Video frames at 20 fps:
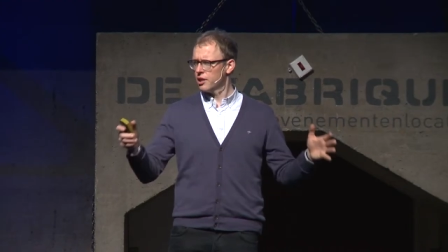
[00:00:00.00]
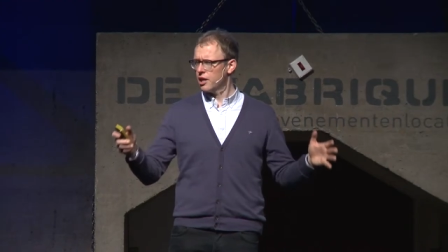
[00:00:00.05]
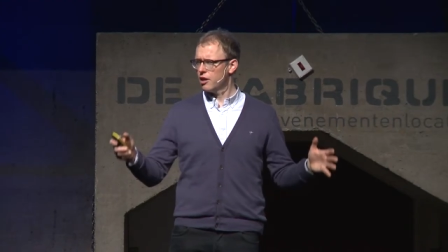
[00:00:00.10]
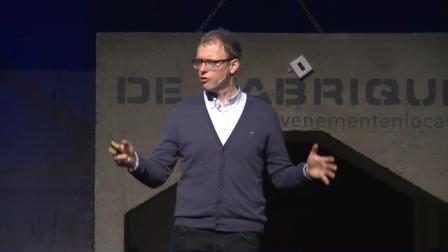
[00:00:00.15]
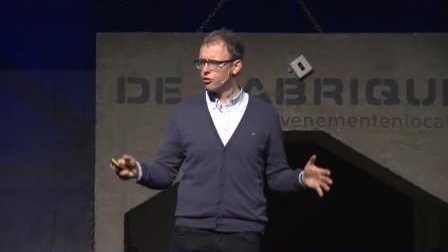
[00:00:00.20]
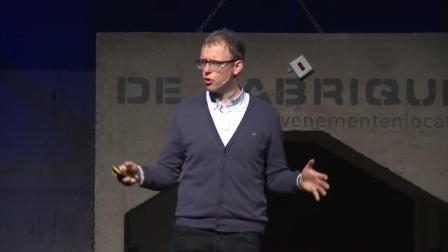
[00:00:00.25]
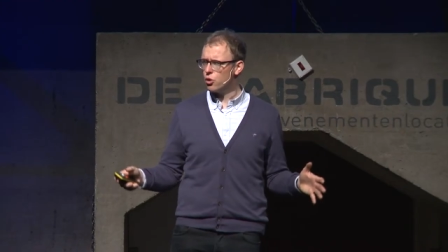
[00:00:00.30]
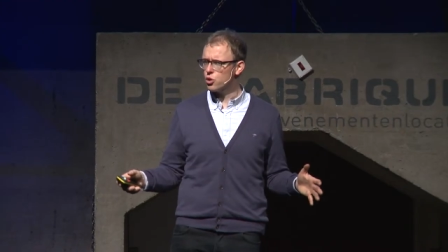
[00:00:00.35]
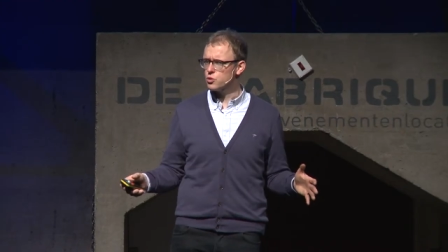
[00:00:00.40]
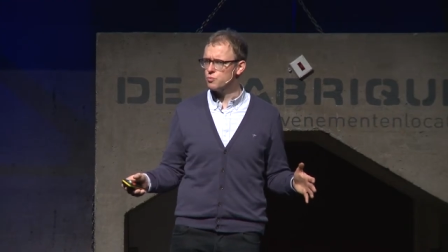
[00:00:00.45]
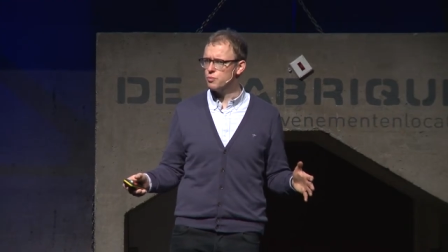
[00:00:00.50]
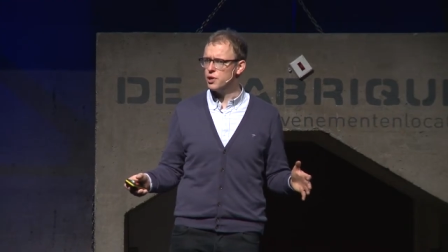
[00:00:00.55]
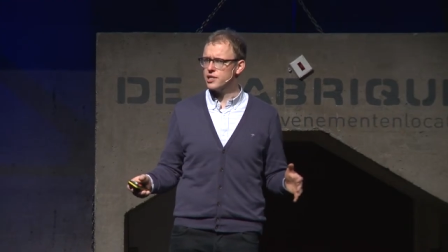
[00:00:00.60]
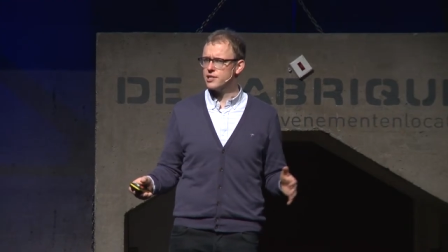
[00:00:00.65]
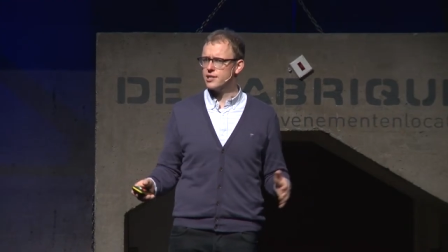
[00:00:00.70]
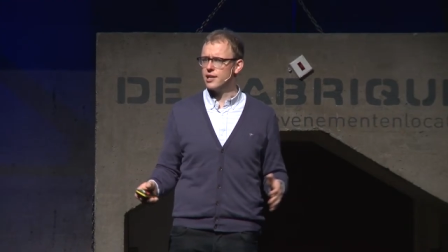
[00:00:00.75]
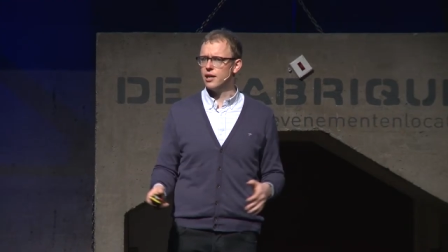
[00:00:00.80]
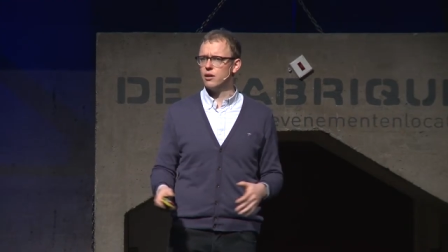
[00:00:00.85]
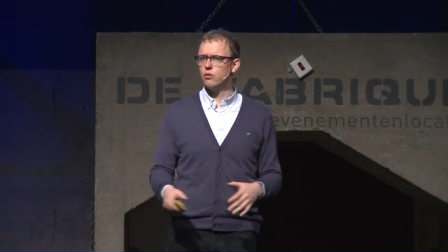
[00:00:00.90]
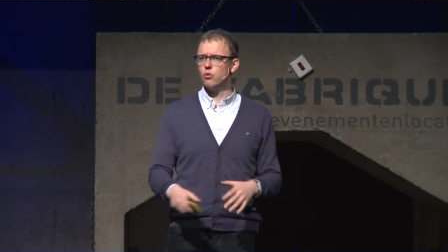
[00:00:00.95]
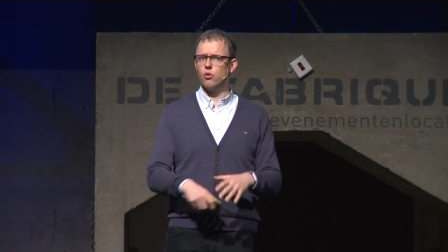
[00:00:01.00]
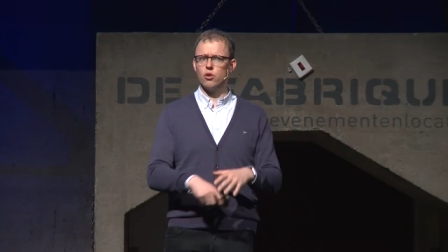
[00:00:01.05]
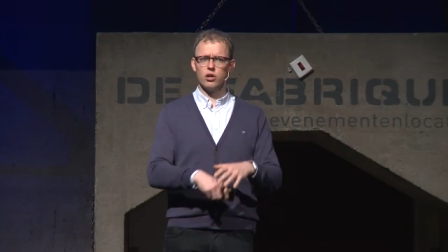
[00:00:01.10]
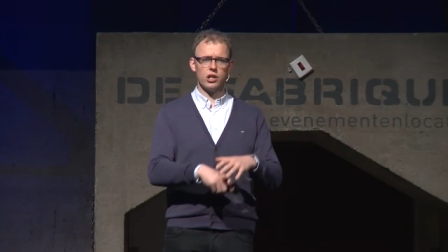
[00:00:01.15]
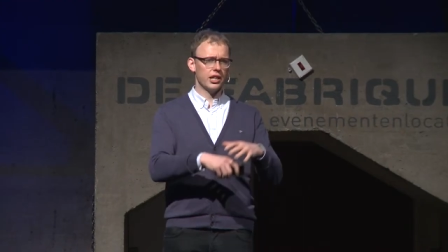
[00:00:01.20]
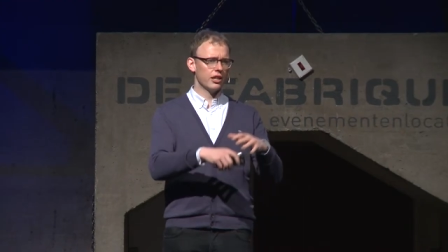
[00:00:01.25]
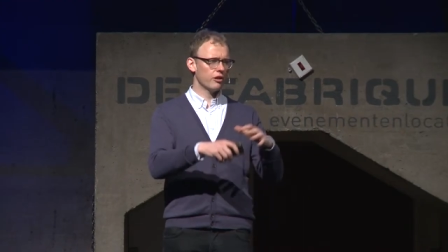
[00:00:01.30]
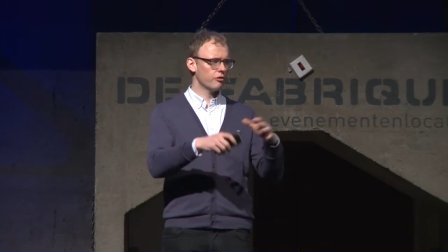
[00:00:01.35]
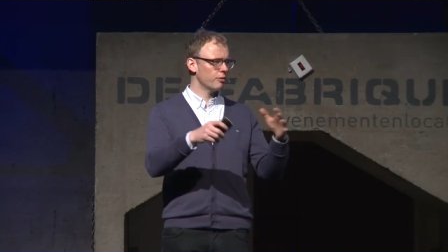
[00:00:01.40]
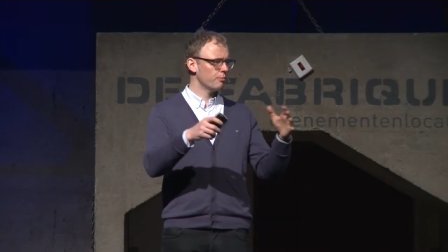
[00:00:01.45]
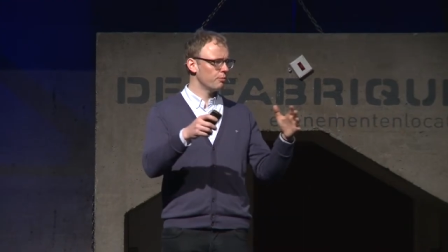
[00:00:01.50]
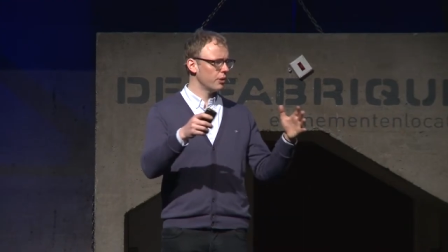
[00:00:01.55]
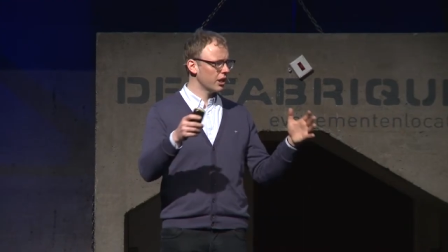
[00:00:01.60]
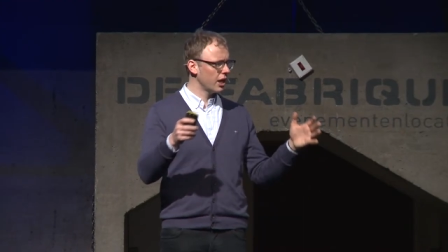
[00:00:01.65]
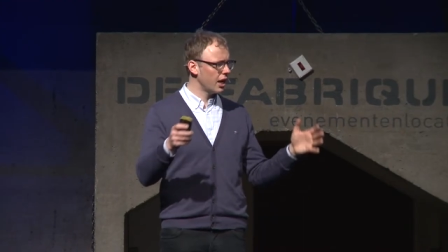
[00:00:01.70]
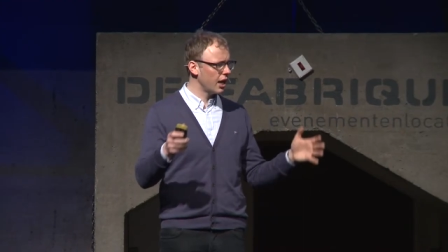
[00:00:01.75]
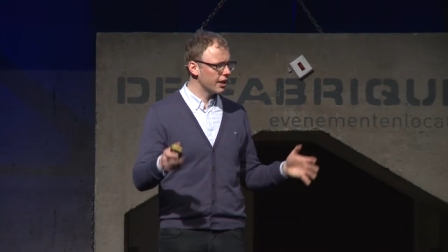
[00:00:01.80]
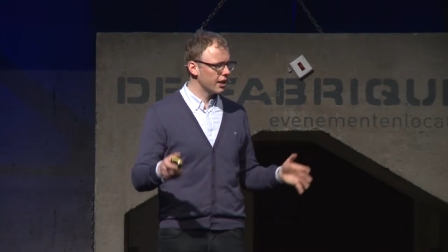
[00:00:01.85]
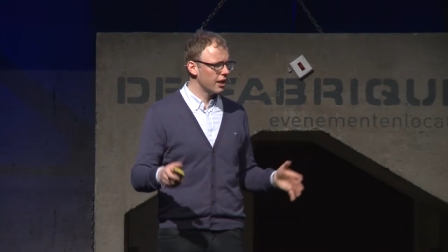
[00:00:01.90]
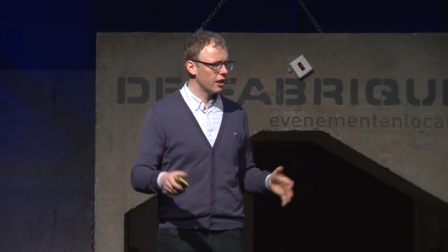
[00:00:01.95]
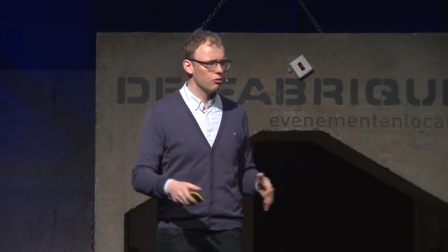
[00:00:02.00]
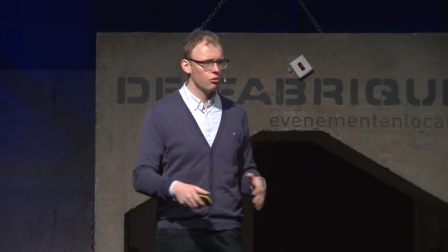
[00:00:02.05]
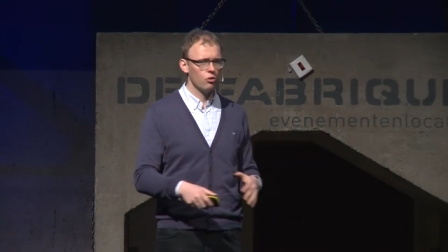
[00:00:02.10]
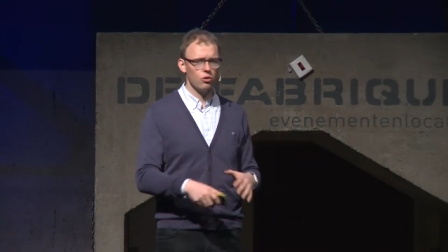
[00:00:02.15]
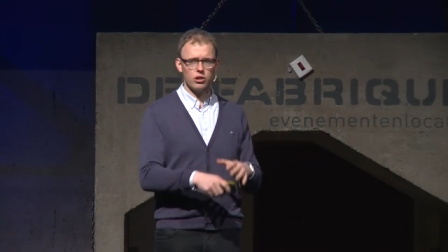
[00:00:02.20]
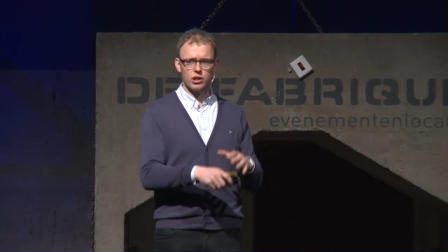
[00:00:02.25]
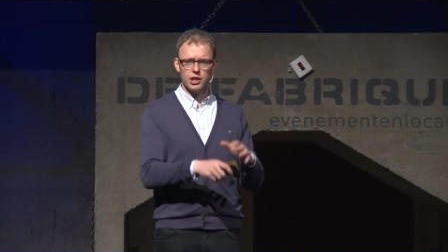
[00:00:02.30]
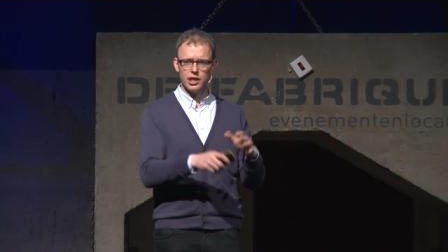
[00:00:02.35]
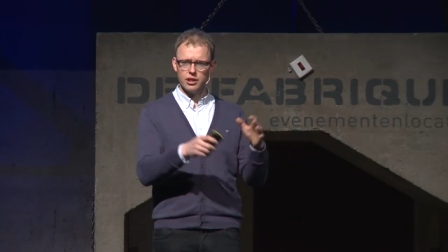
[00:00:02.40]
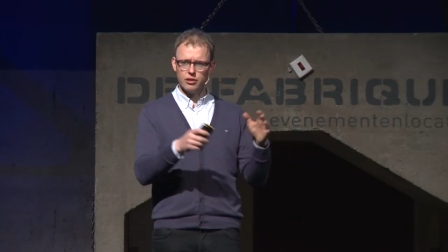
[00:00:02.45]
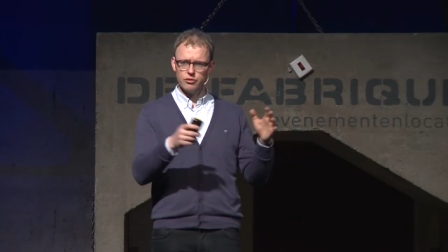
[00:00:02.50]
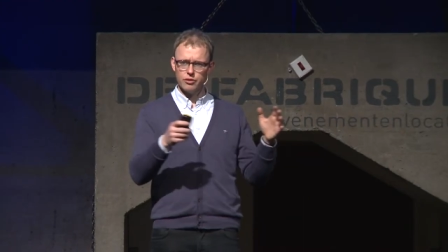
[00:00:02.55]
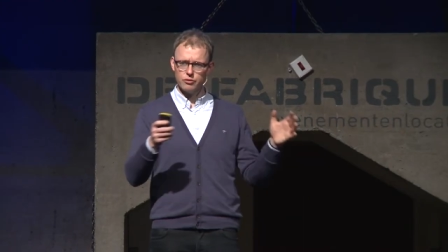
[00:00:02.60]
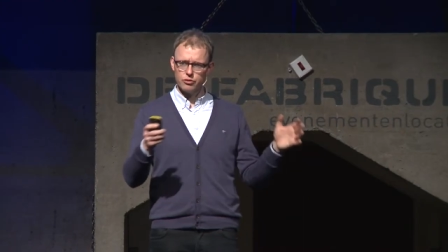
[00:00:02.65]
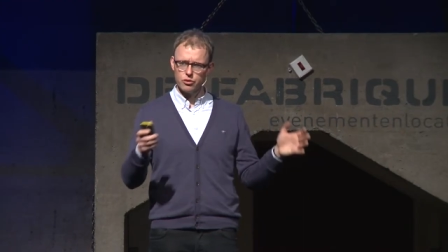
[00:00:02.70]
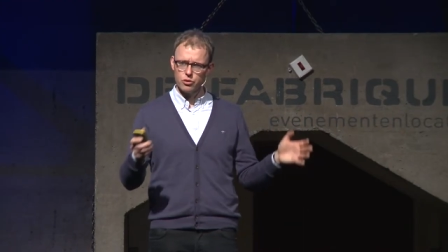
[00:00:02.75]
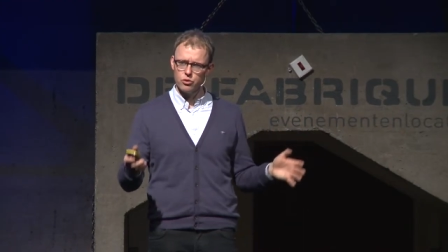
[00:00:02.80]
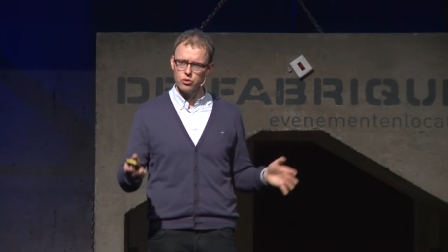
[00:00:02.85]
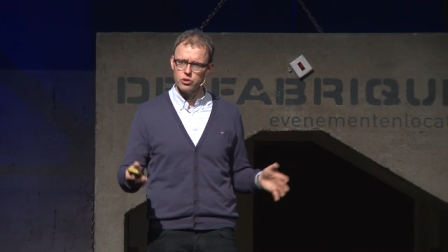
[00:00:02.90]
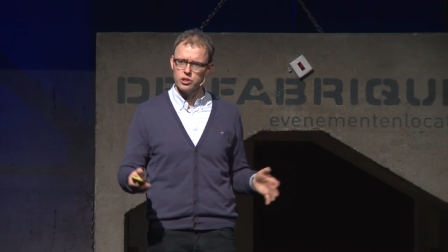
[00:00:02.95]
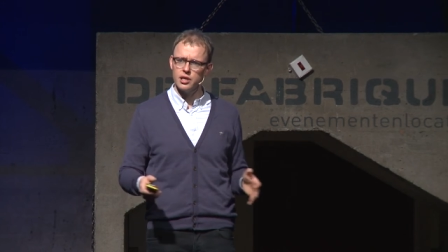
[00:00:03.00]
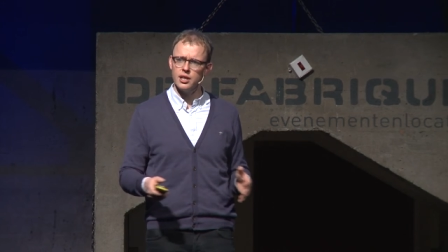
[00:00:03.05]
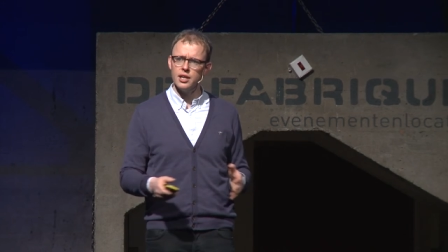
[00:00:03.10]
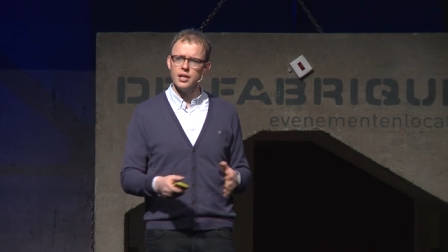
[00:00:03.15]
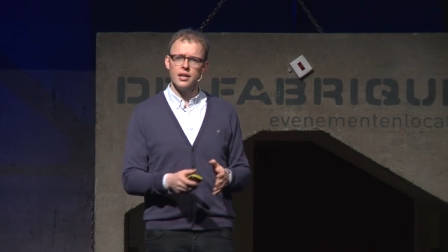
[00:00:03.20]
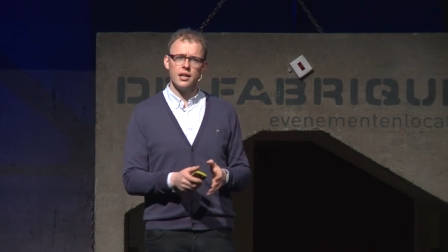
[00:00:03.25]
a frozen pizza or kind of a banana or kind of a fruit,